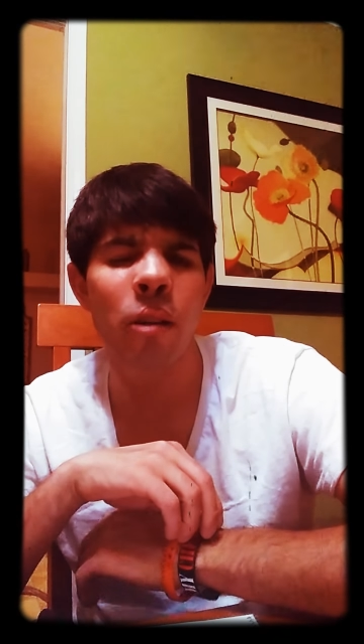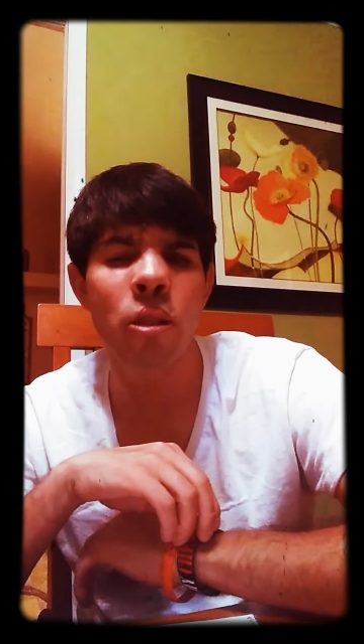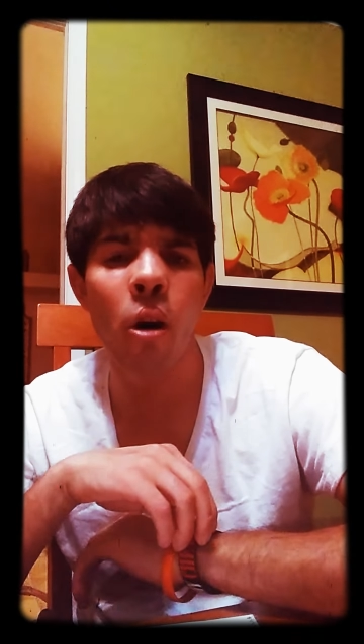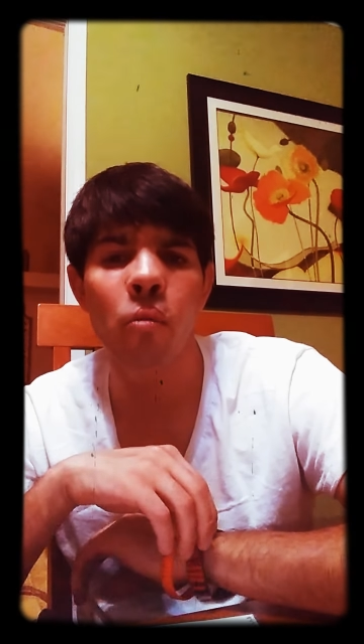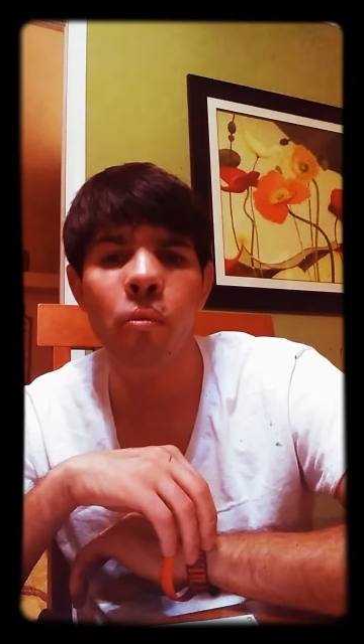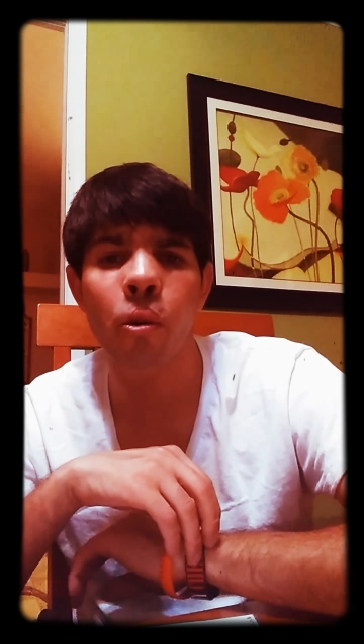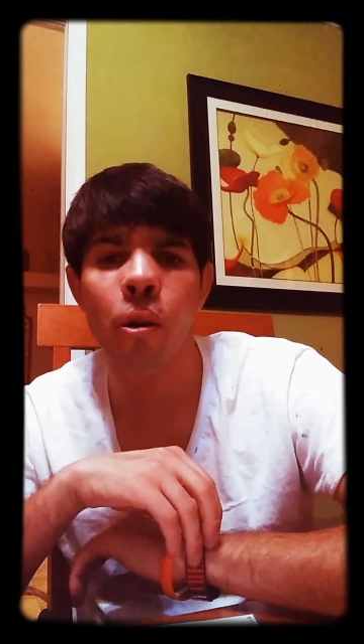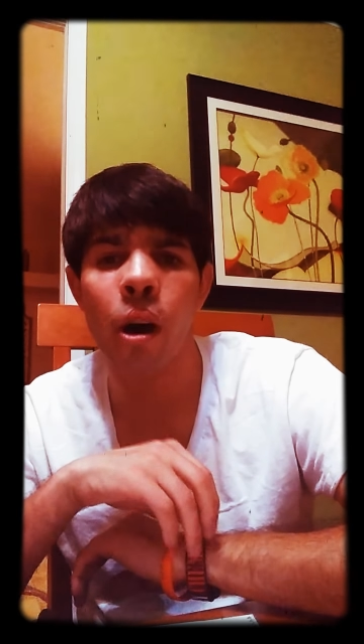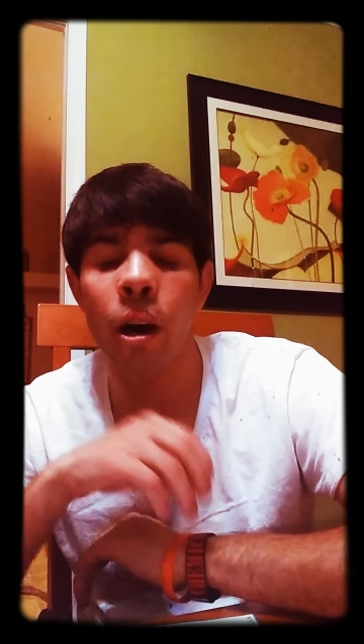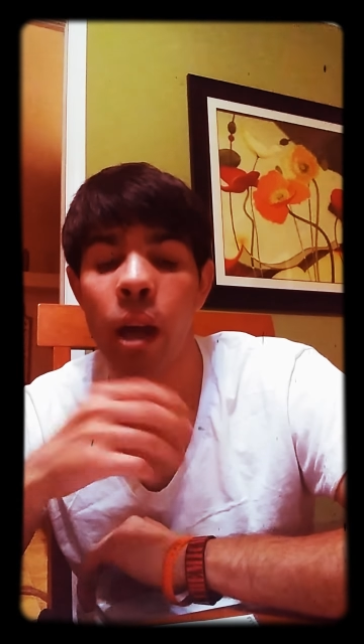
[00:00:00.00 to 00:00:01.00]
known
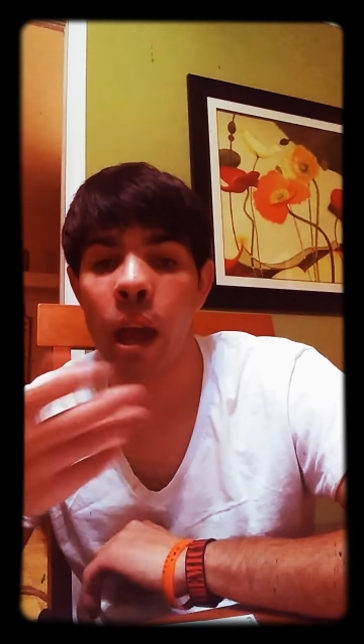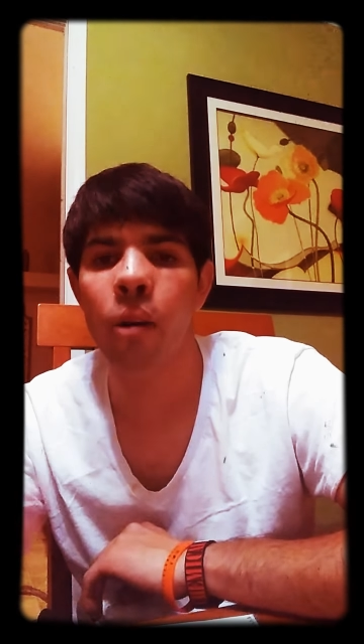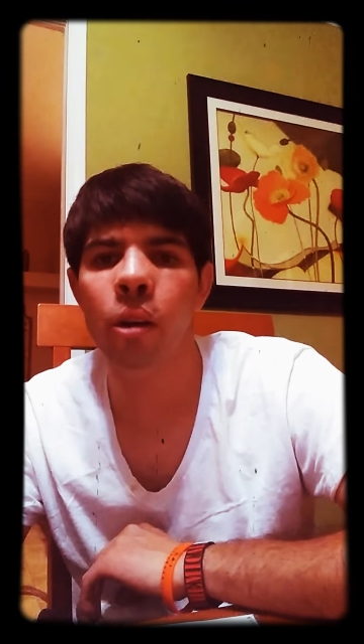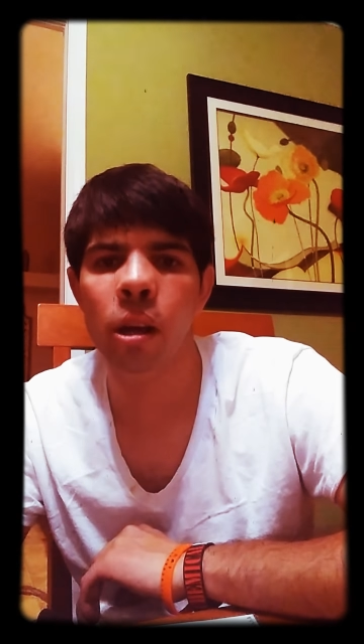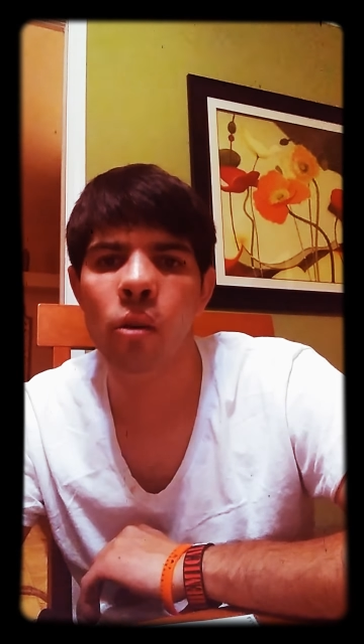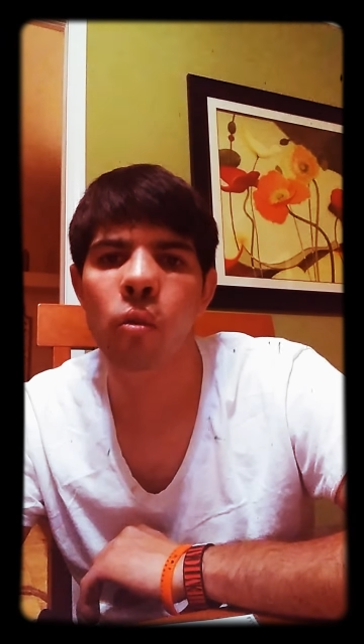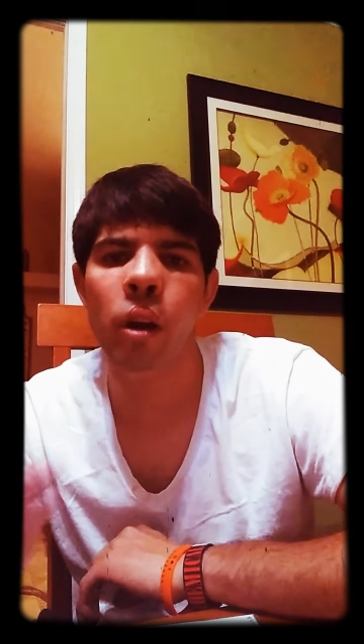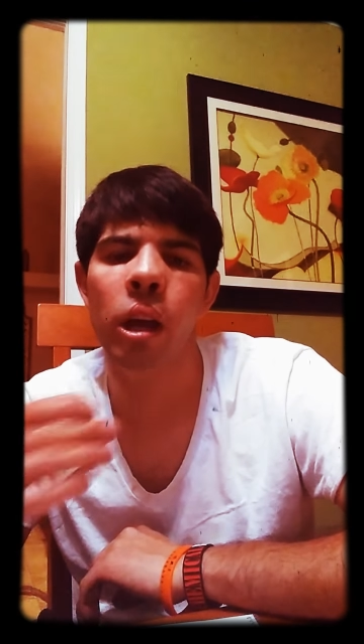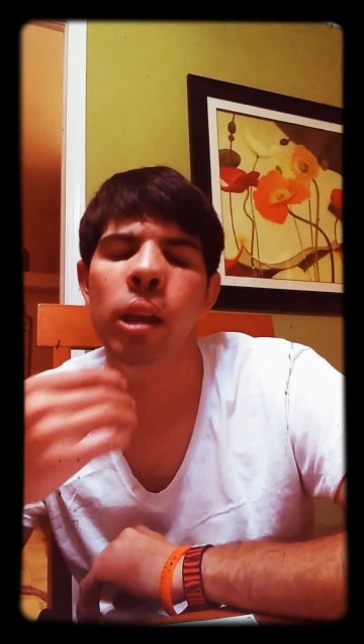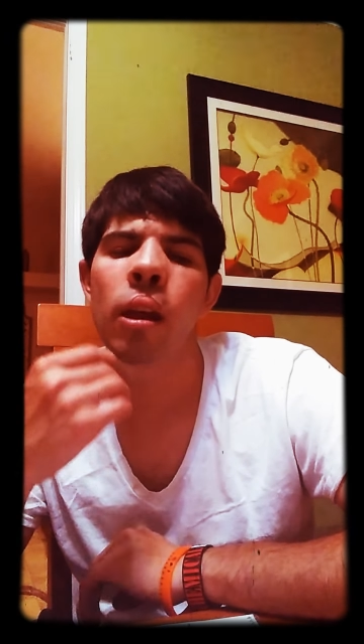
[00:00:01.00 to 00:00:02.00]
for Alien
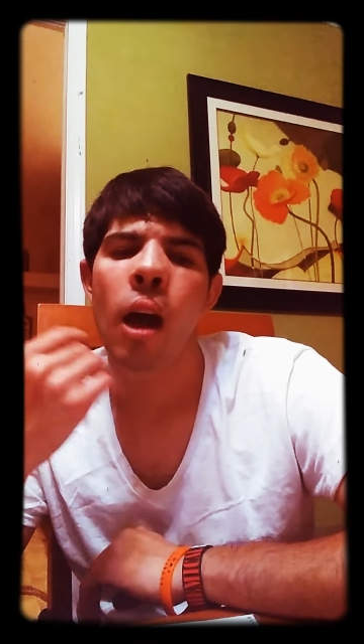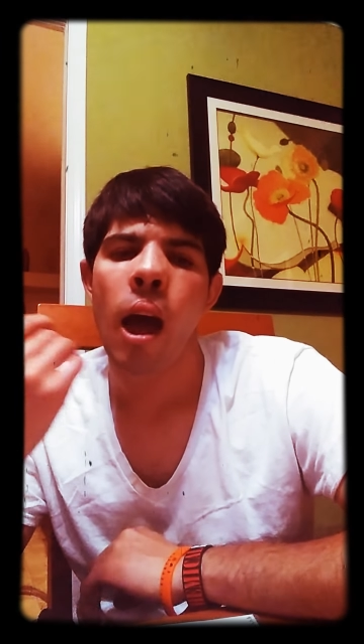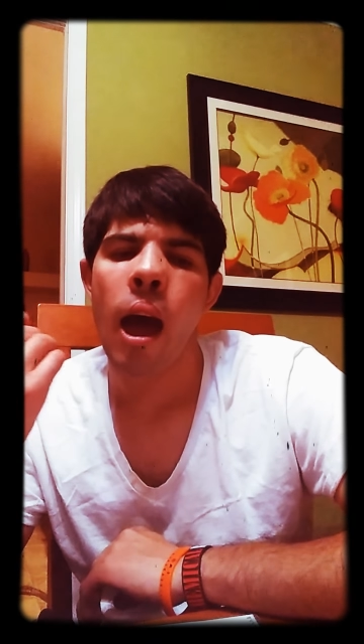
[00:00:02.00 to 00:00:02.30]
Queen,